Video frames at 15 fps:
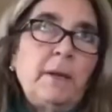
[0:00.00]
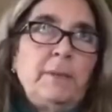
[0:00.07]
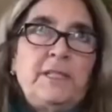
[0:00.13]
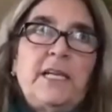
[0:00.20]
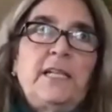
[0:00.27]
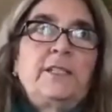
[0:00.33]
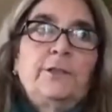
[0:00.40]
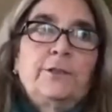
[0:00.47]

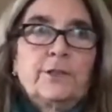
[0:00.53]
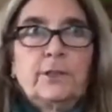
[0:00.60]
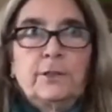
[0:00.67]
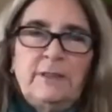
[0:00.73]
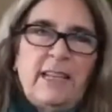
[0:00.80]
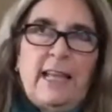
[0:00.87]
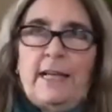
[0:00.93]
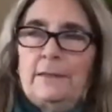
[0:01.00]
10 years ago.
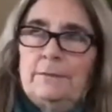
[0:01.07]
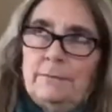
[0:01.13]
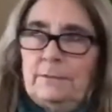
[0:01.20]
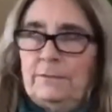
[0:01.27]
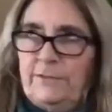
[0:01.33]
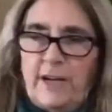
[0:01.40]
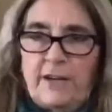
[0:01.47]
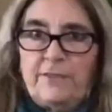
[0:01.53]

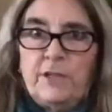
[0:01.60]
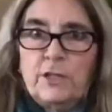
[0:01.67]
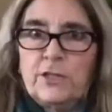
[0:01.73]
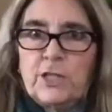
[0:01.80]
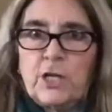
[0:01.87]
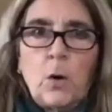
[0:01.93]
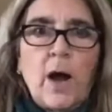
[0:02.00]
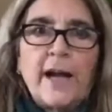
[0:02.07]
5 years
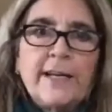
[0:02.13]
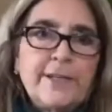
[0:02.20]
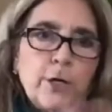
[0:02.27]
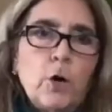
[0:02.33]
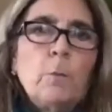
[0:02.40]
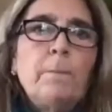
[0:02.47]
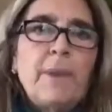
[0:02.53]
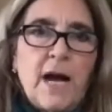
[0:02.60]
ago. I
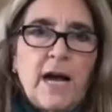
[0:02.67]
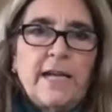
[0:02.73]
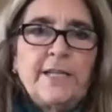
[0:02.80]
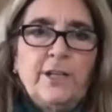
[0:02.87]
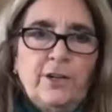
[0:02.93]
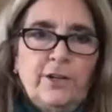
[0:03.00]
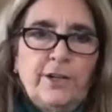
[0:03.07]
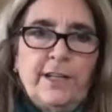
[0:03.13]
don't buy
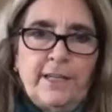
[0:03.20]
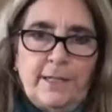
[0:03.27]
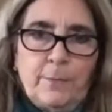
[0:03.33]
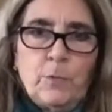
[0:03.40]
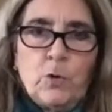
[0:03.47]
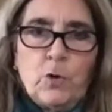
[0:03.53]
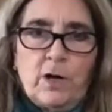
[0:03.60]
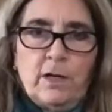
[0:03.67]
yarn
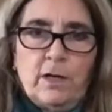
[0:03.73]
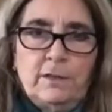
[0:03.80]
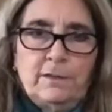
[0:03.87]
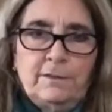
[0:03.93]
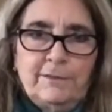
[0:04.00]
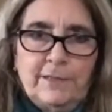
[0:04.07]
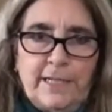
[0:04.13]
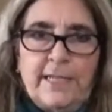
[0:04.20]
anymore.
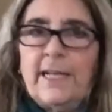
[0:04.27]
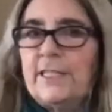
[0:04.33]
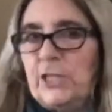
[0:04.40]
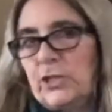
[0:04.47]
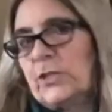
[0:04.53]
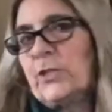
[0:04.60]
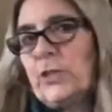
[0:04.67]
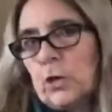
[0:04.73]
Right? I
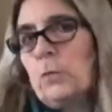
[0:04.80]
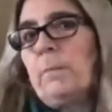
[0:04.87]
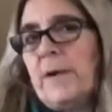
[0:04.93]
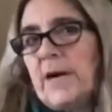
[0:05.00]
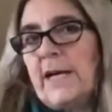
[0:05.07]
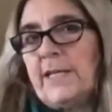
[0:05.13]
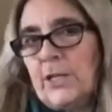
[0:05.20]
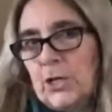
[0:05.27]
just don't
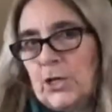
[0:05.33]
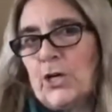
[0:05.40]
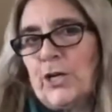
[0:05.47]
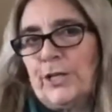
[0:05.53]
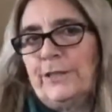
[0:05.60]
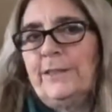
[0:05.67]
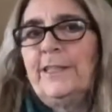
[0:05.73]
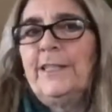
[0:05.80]
buy
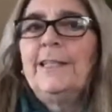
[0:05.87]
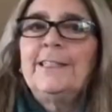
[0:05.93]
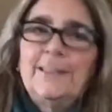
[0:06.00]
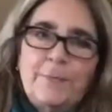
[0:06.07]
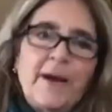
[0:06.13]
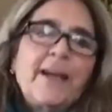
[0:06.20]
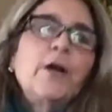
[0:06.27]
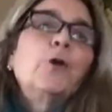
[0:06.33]
yarn. It's
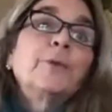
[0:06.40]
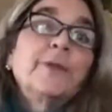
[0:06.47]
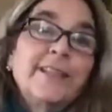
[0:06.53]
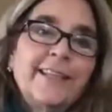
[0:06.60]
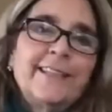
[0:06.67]
my own little,